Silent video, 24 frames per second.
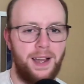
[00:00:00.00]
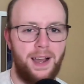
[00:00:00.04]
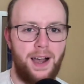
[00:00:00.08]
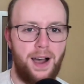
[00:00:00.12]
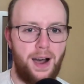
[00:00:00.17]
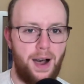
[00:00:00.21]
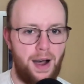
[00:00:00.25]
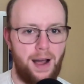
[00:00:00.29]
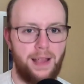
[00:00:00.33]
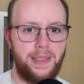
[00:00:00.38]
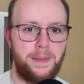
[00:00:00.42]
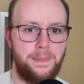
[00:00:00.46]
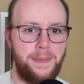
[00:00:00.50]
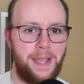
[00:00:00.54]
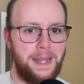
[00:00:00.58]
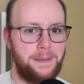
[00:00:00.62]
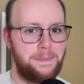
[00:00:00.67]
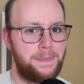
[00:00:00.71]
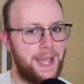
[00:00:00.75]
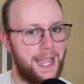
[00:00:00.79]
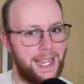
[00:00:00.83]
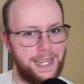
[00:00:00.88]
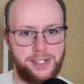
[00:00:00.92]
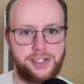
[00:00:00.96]
on the main
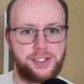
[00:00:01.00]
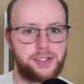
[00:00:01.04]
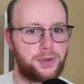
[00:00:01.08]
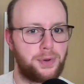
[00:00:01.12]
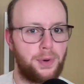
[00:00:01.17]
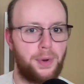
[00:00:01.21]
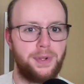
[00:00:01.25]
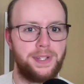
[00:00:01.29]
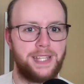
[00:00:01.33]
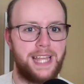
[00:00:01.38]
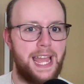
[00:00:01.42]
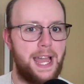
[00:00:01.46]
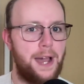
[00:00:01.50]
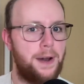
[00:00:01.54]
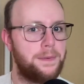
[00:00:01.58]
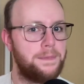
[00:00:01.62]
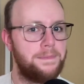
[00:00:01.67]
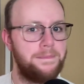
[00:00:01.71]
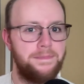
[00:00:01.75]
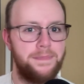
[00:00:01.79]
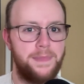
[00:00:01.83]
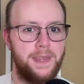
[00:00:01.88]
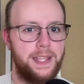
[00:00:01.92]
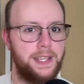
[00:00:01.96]
page. Scroll down.
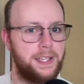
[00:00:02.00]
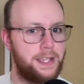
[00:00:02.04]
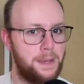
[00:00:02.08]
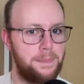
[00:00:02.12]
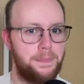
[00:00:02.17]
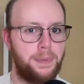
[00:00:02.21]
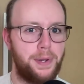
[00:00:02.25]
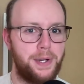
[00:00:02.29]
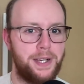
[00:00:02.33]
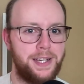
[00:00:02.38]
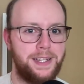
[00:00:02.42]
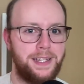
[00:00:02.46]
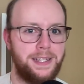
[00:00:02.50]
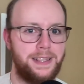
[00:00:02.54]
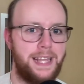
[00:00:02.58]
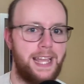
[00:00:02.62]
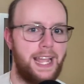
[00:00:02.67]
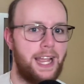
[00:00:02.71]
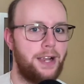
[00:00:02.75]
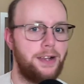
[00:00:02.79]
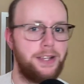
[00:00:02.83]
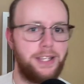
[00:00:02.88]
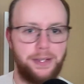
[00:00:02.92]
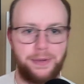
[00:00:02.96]
You can put it in
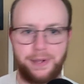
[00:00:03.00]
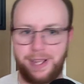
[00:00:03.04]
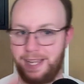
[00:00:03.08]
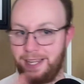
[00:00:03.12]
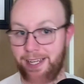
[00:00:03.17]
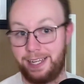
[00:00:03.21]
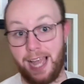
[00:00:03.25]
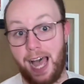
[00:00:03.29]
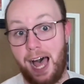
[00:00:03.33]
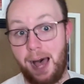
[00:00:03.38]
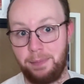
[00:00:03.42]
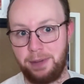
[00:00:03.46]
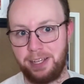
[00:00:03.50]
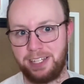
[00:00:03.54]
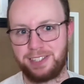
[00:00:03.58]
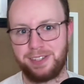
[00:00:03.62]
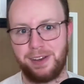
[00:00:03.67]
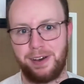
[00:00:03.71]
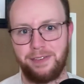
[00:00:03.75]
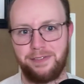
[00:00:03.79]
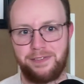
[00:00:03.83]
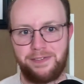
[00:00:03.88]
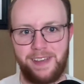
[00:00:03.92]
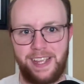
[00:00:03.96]
there. You can comment
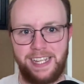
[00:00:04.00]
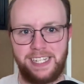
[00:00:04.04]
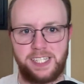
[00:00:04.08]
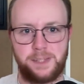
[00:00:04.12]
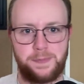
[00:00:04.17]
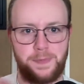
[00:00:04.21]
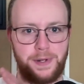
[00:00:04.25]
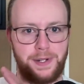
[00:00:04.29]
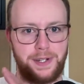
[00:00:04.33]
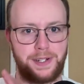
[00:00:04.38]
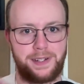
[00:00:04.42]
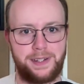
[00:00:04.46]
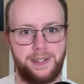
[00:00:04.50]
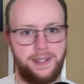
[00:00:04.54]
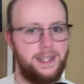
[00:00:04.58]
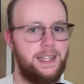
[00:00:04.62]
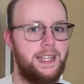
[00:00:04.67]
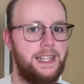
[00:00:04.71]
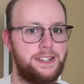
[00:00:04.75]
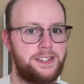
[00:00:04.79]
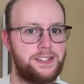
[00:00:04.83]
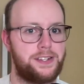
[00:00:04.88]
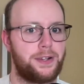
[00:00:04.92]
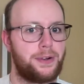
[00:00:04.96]
on Facebook,
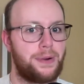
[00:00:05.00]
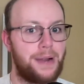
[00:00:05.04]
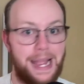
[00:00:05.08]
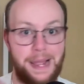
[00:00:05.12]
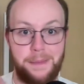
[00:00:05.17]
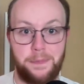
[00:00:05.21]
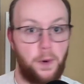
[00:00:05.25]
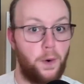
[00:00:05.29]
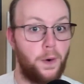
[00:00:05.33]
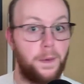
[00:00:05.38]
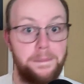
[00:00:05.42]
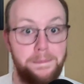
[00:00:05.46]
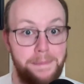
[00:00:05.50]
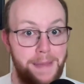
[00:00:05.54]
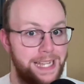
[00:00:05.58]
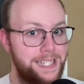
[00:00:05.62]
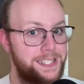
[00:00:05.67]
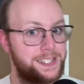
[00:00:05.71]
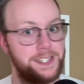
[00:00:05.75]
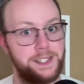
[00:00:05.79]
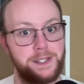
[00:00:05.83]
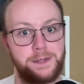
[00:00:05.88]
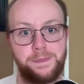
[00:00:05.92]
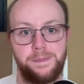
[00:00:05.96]
Instagram, or
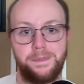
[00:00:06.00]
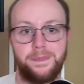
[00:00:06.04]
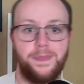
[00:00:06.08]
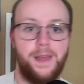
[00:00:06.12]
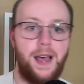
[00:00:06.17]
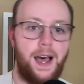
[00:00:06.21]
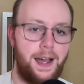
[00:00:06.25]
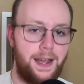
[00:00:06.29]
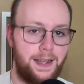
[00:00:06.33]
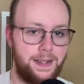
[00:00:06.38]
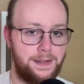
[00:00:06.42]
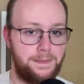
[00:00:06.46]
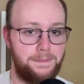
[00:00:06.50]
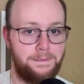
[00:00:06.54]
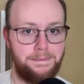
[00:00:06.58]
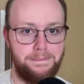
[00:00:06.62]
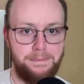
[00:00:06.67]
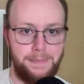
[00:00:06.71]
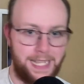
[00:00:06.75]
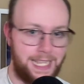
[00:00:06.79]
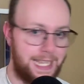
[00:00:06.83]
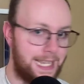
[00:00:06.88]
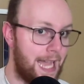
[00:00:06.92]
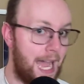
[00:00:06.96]
message
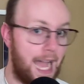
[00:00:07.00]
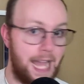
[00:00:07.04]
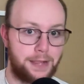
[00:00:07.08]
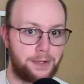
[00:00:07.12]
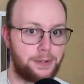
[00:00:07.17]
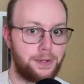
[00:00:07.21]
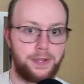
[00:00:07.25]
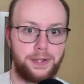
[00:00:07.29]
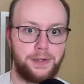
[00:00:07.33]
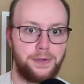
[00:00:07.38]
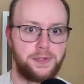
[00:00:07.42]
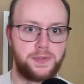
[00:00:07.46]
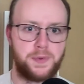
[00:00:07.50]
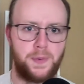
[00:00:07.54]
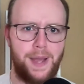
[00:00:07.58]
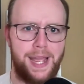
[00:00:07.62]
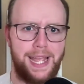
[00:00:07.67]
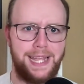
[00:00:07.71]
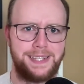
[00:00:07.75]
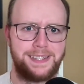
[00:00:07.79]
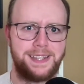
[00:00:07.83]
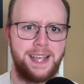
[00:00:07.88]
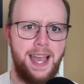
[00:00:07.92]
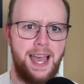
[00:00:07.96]
me either of those
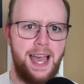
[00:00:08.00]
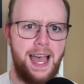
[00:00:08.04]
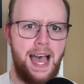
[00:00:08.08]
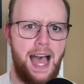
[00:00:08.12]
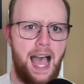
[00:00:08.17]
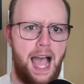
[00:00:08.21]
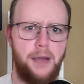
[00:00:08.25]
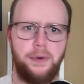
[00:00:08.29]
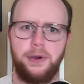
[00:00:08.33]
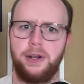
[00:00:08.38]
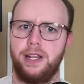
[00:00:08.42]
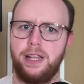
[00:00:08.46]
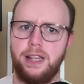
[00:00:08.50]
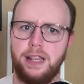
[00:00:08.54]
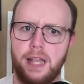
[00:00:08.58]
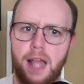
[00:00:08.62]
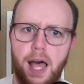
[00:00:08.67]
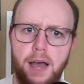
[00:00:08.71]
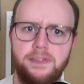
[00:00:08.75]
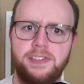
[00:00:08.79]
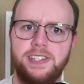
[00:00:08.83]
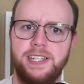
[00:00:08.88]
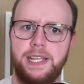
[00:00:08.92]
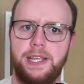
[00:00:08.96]
ways. I would
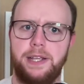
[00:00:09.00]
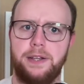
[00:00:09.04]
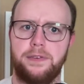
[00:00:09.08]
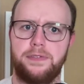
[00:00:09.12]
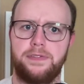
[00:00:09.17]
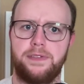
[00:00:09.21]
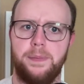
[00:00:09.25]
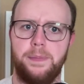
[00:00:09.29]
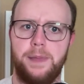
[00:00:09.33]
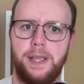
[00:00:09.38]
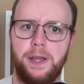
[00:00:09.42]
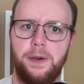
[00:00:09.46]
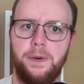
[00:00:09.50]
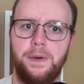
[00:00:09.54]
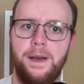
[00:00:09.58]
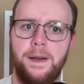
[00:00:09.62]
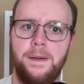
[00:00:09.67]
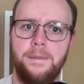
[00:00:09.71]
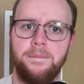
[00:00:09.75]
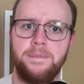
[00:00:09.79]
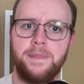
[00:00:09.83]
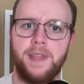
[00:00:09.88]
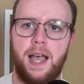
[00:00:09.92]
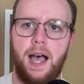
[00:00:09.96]
love to hear from you.
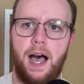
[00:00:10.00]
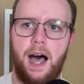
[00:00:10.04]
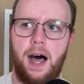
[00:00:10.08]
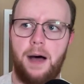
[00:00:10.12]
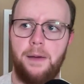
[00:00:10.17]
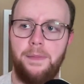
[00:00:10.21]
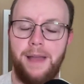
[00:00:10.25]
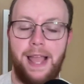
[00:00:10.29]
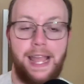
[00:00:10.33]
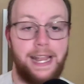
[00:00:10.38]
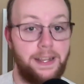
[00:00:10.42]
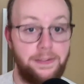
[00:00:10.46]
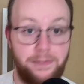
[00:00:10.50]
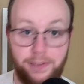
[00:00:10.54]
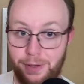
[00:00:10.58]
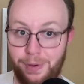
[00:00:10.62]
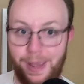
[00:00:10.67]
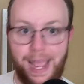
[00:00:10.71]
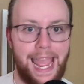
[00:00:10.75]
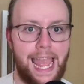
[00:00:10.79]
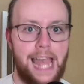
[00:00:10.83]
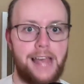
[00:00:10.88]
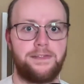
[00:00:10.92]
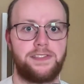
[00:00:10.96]
And if you
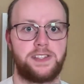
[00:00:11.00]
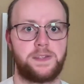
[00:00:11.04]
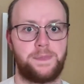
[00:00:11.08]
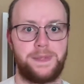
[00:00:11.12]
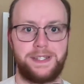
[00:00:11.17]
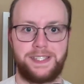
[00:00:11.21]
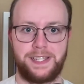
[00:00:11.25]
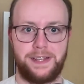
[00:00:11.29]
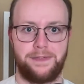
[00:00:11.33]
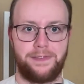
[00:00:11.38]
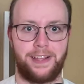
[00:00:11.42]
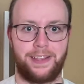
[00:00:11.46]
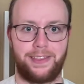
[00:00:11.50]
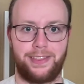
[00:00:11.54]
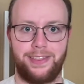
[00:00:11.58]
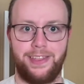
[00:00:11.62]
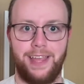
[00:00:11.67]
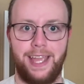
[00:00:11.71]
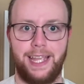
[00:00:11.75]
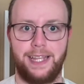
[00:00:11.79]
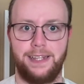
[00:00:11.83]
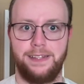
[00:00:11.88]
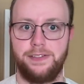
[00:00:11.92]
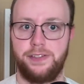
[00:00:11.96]
have specific
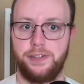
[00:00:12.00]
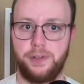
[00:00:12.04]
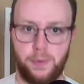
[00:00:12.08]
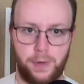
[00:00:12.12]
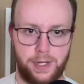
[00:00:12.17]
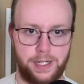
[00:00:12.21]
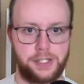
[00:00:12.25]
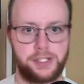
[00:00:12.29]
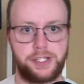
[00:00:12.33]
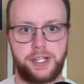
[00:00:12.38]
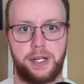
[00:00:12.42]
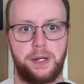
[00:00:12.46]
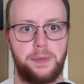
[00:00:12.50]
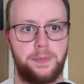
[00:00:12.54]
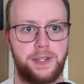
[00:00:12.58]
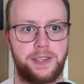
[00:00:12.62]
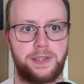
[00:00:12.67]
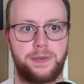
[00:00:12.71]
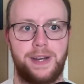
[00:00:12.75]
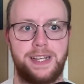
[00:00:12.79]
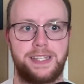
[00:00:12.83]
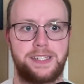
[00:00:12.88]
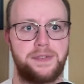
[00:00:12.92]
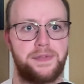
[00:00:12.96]
things and you want to share them with the
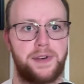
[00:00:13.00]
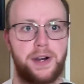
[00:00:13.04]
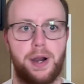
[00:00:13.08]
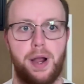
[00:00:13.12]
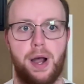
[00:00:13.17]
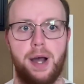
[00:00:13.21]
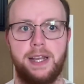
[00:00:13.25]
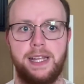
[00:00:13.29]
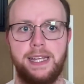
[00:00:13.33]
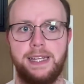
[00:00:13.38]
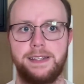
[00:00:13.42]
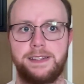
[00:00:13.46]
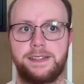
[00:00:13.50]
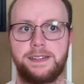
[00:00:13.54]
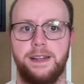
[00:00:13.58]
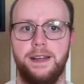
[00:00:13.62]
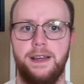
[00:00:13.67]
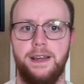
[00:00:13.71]
rest of our audience,